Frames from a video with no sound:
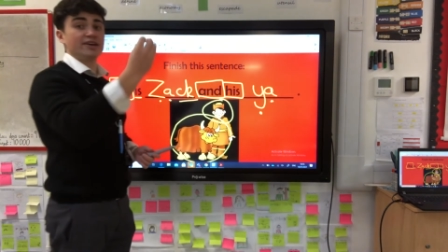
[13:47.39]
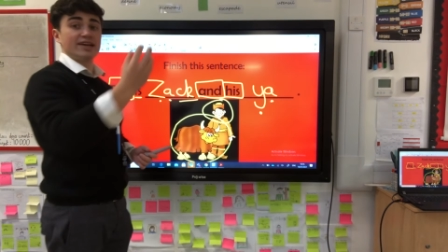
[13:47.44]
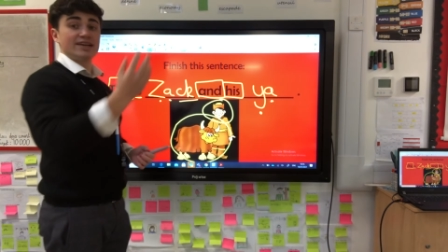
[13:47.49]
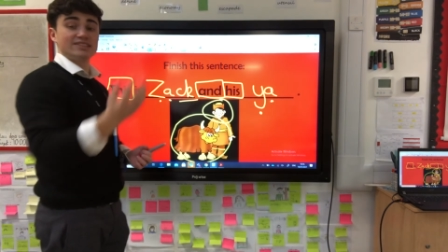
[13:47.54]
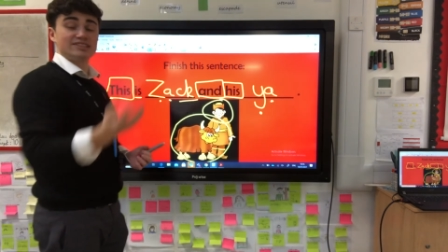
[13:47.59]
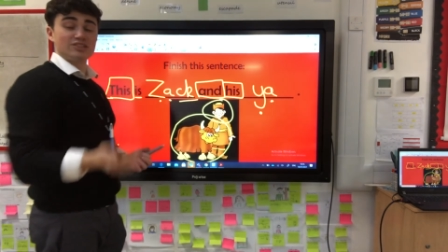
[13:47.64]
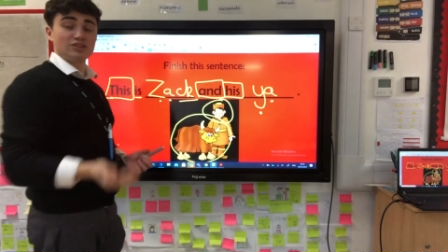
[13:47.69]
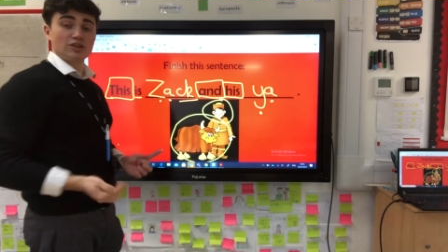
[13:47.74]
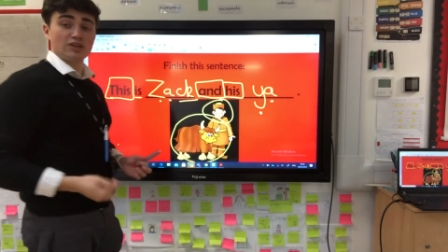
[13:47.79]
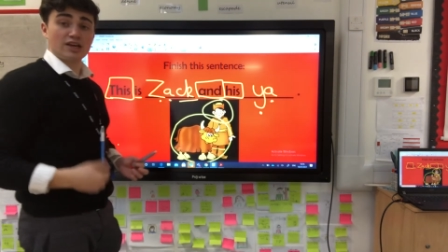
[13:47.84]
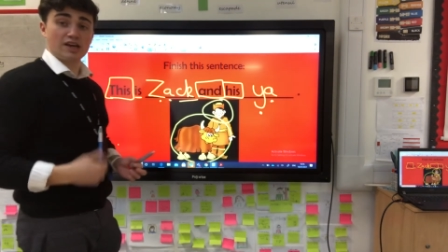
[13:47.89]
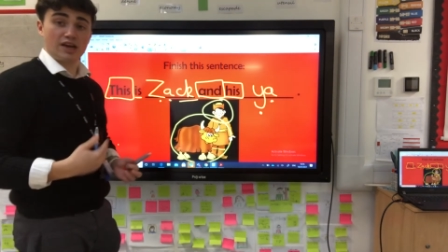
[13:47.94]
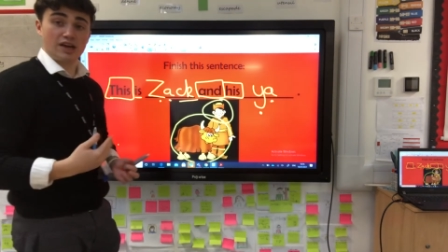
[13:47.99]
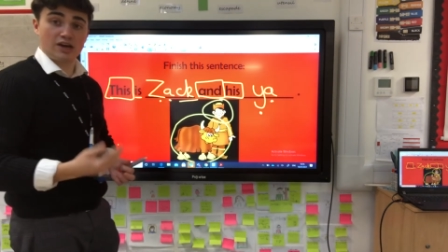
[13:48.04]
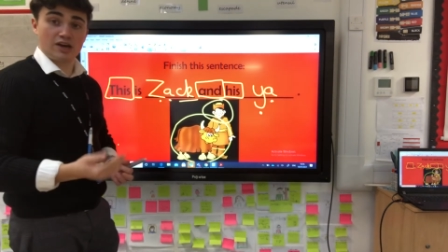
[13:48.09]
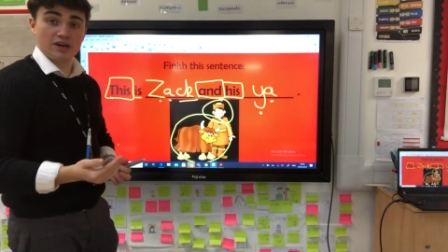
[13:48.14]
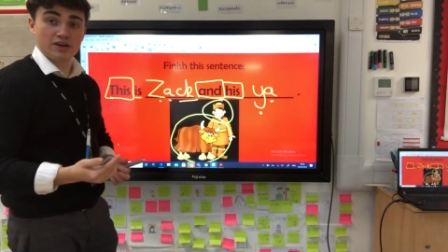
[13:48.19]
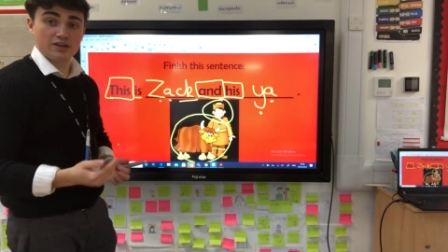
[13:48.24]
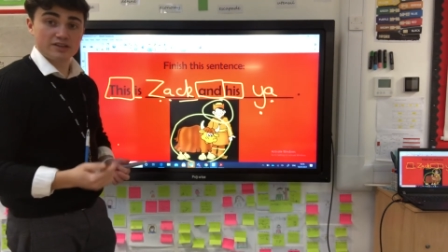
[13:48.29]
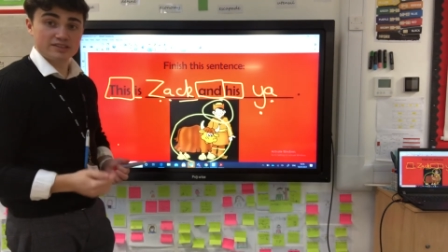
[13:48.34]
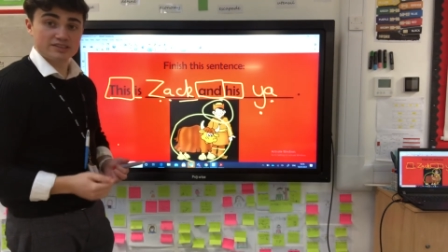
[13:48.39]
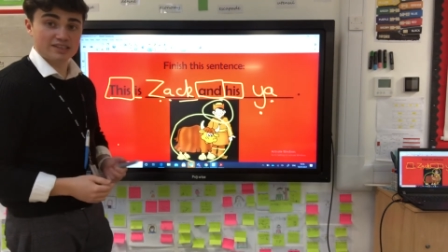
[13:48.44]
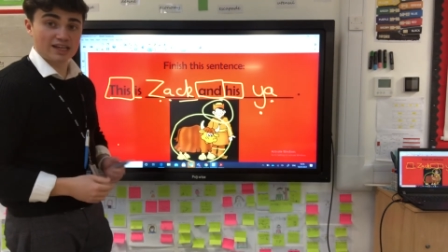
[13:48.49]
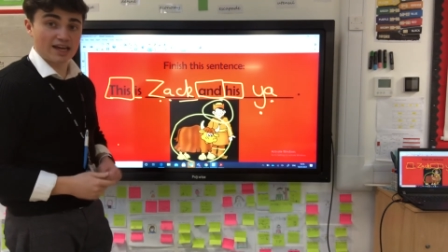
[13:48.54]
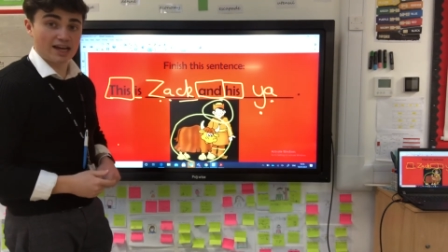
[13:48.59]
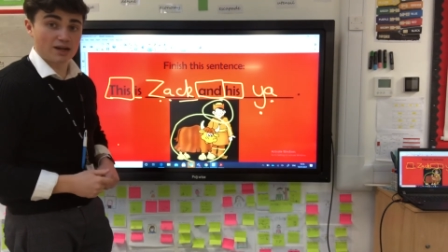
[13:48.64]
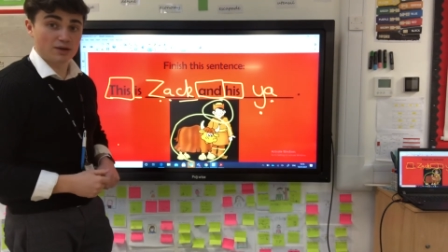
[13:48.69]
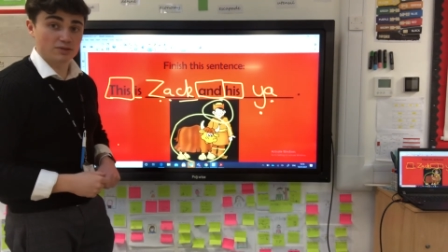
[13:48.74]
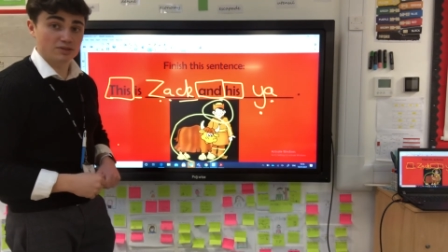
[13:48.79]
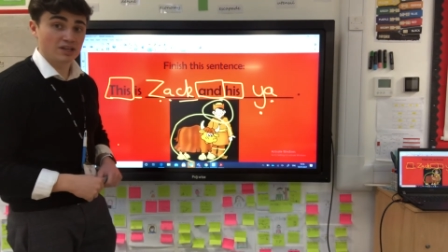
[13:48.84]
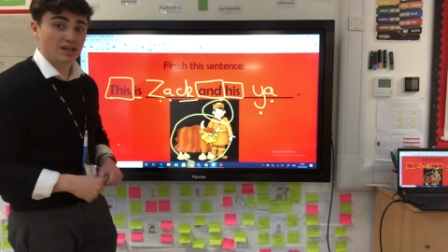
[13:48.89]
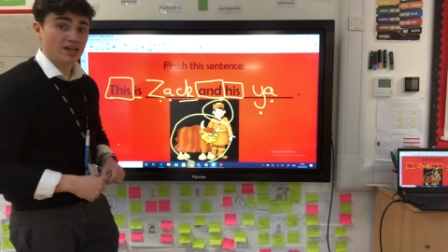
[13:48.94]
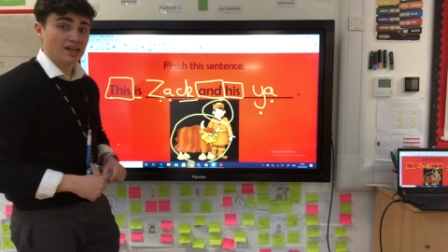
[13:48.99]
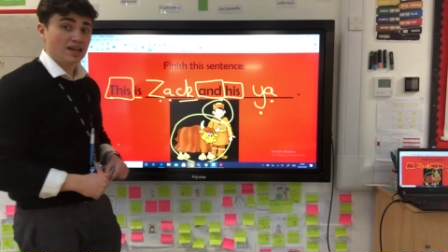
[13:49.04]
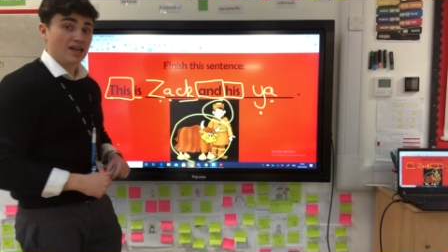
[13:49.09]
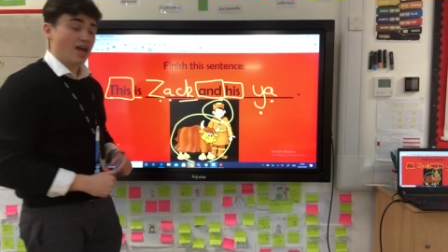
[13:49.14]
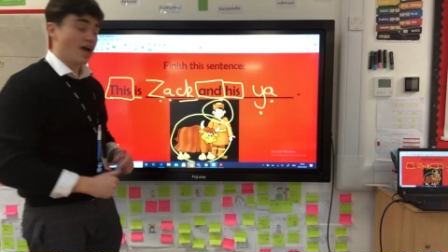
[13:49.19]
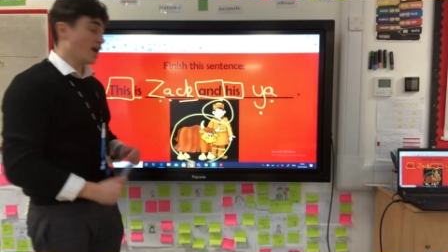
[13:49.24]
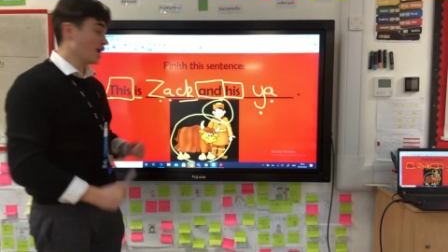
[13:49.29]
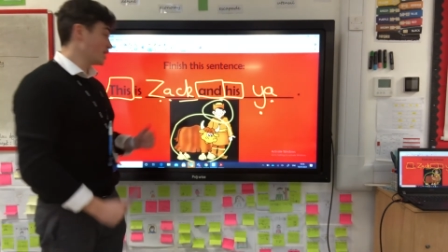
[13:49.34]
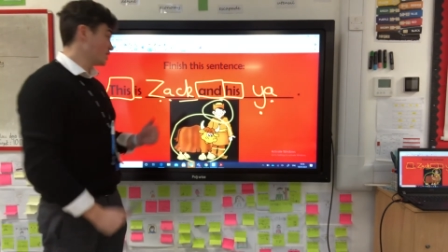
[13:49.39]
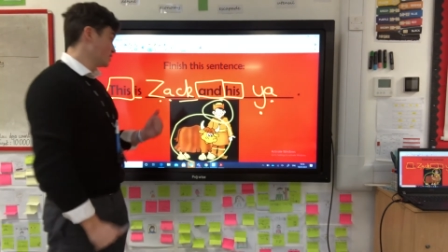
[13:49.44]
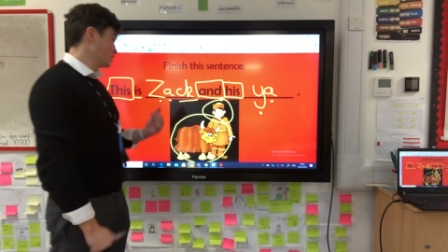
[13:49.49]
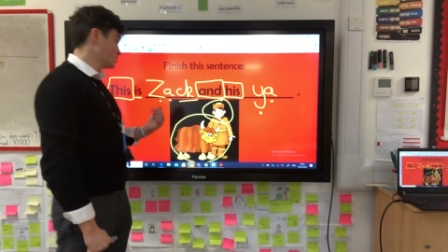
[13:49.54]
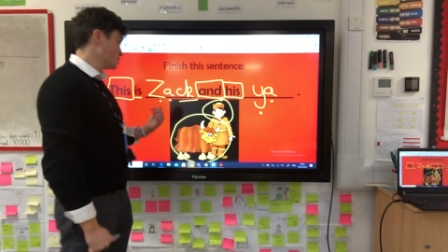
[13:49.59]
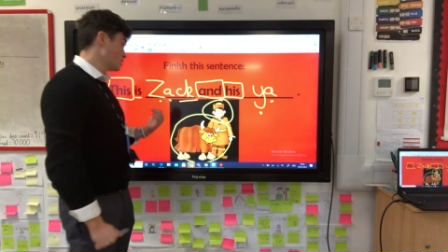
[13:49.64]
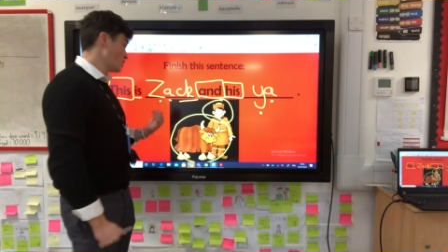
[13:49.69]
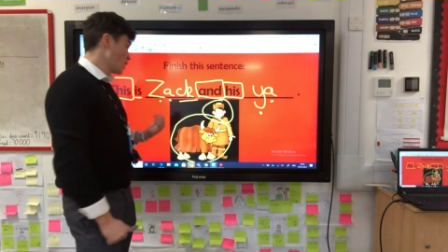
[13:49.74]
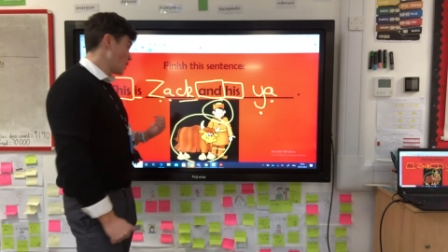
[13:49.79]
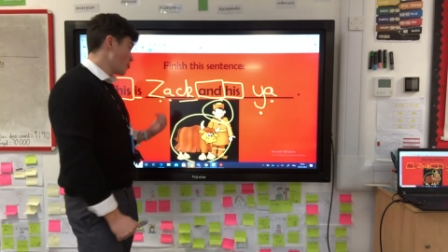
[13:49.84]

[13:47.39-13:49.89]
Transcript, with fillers: It's another k sound. And